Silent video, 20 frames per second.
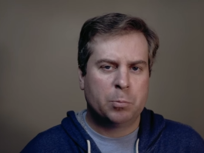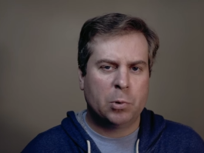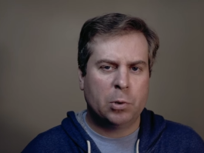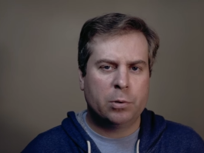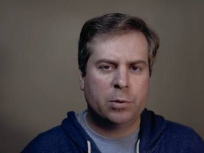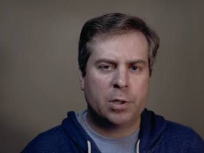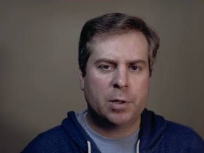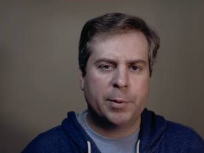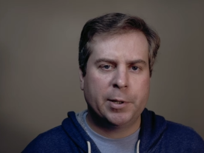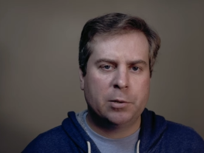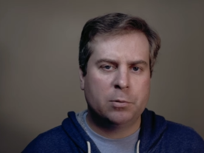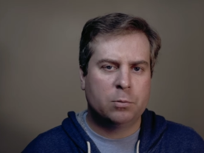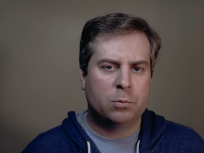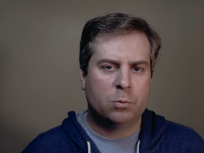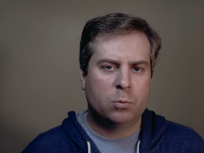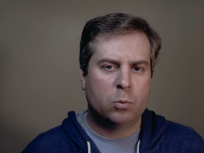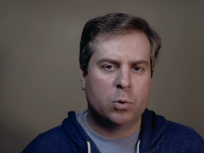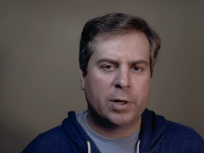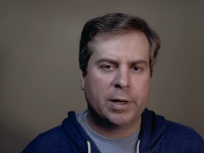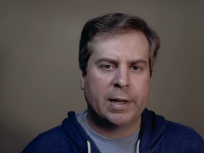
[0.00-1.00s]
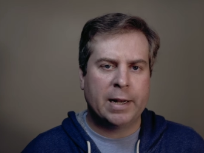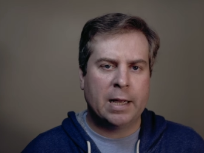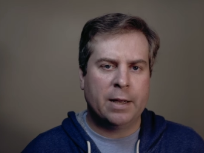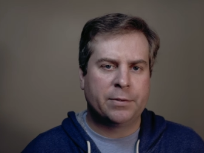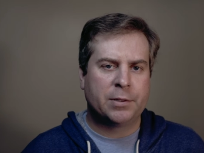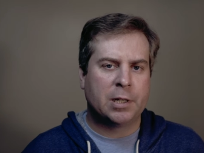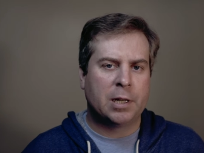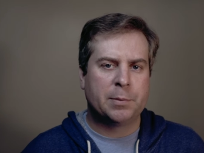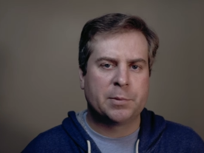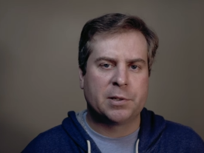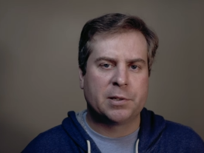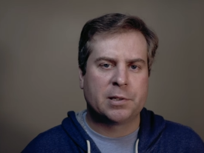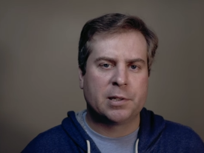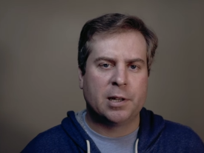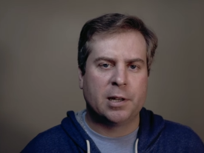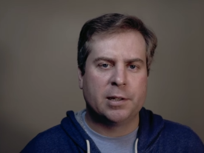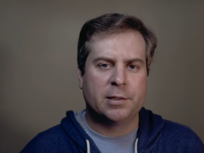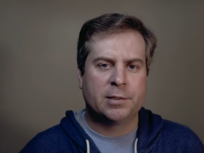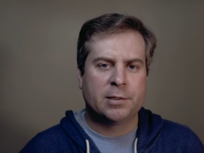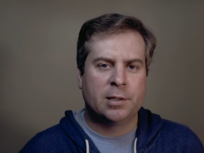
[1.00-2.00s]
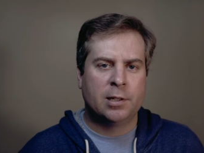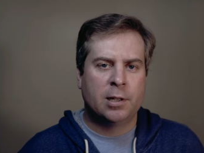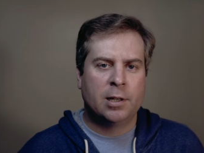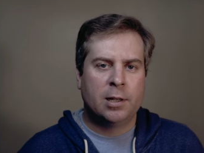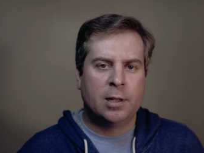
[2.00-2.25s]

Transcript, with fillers: only about one and a half times the size.